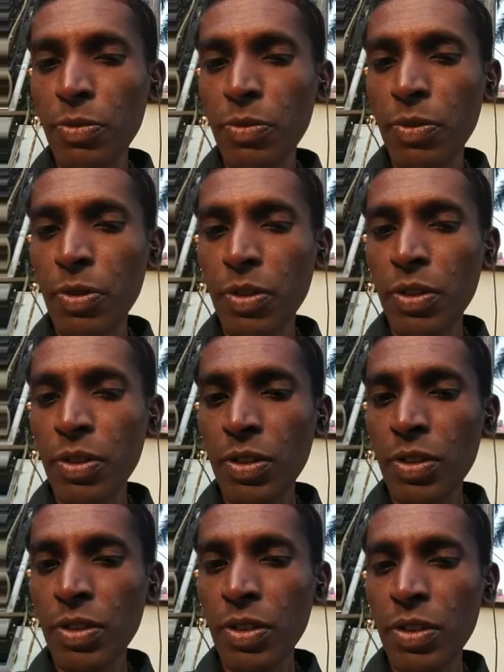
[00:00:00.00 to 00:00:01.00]

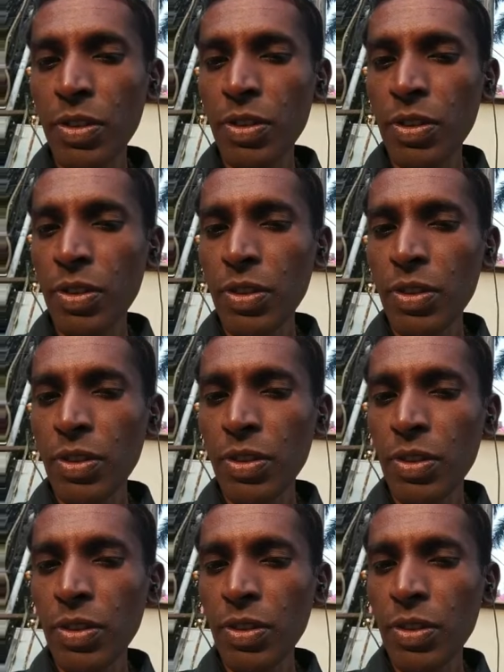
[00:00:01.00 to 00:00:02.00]

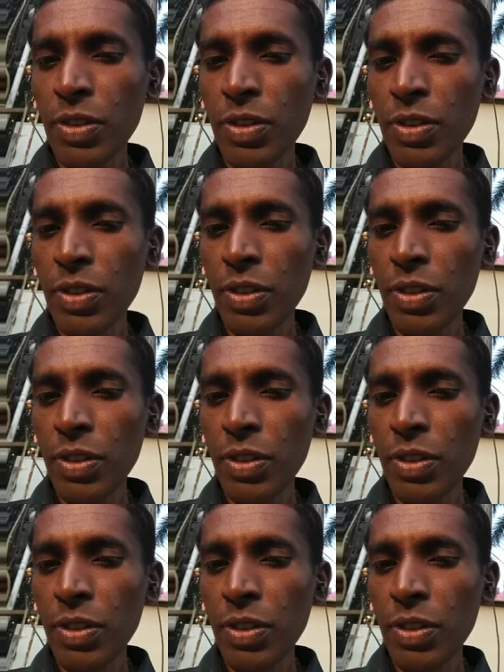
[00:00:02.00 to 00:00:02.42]
No one is speaking in this clip.